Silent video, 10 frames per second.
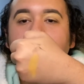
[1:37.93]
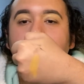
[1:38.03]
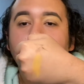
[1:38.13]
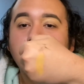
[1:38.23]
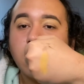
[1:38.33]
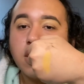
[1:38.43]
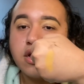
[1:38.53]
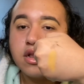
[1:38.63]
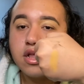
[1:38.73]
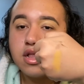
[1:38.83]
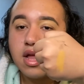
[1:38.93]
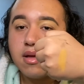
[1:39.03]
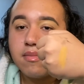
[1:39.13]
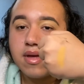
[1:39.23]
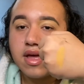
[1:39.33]
Alright, it's
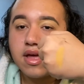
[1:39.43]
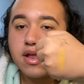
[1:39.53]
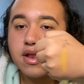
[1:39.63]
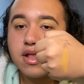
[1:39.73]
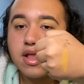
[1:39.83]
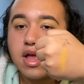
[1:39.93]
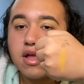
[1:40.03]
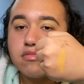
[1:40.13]
not bad. It's like,